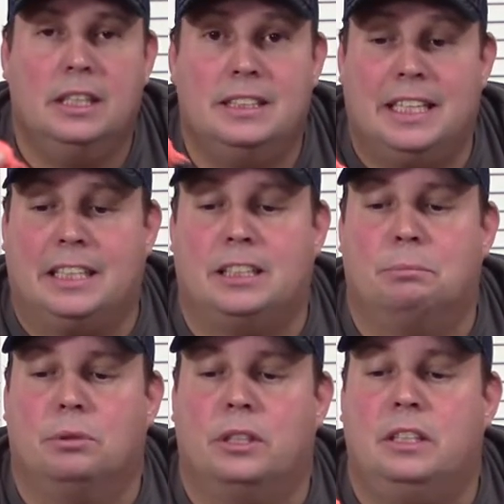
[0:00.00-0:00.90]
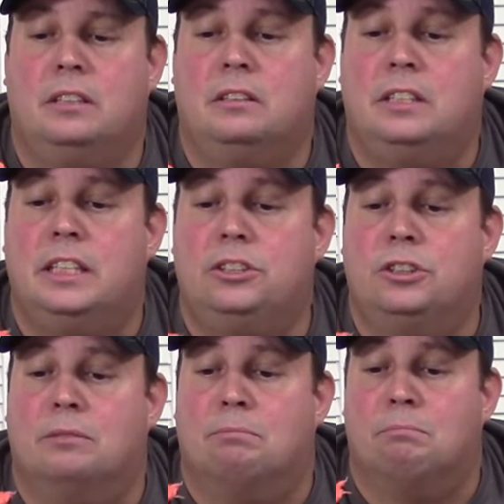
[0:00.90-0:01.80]
It's actually pretty
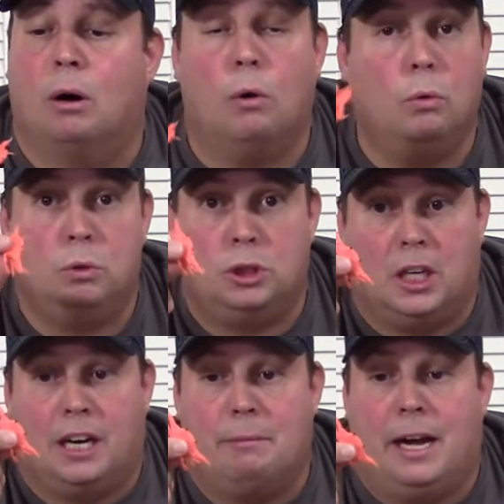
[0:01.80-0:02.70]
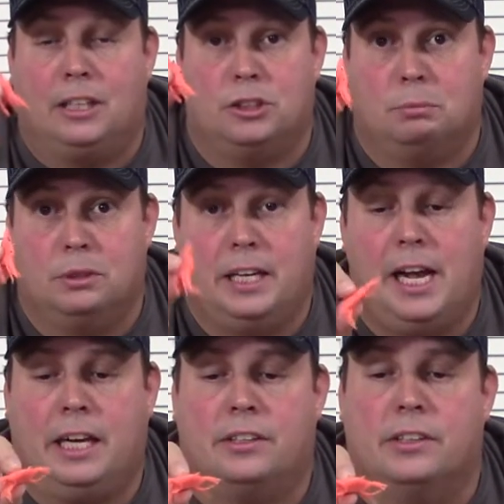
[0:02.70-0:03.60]
decent mold job, actually pretty
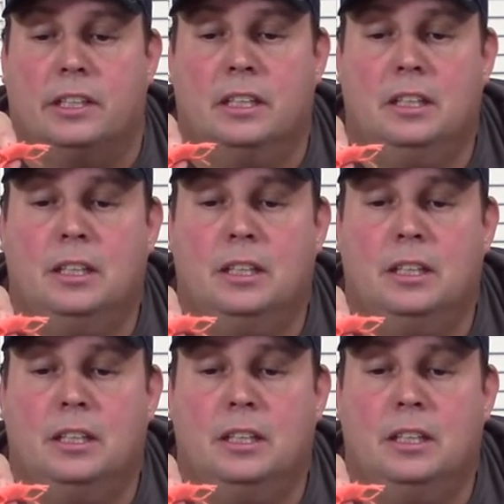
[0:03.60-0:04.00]
accurate,